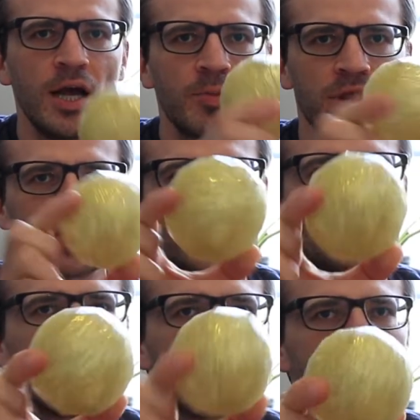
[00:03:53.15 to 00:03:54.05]
But that's a
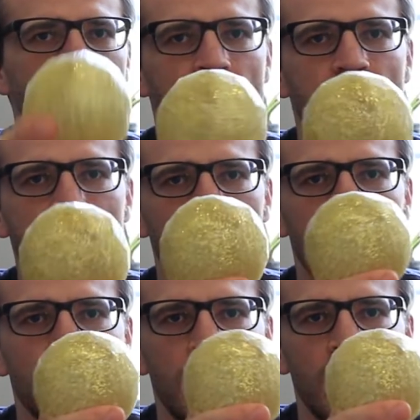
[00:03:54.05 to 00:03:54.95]
cool feature of this
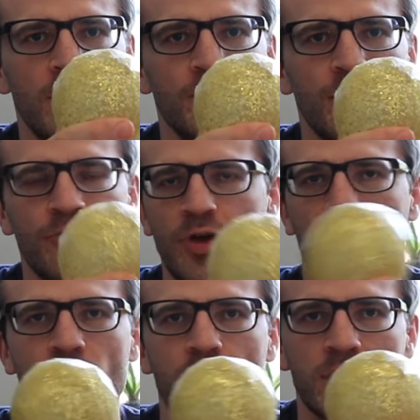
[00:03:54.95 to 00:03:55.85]
that if you
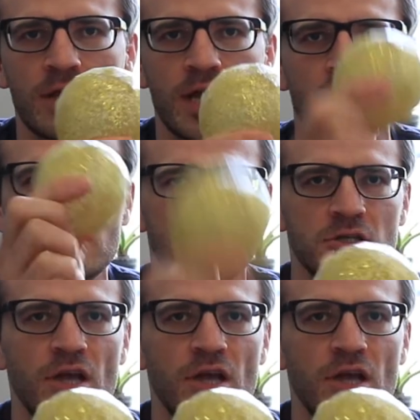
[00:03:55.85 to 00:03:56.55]
haven't looked at that,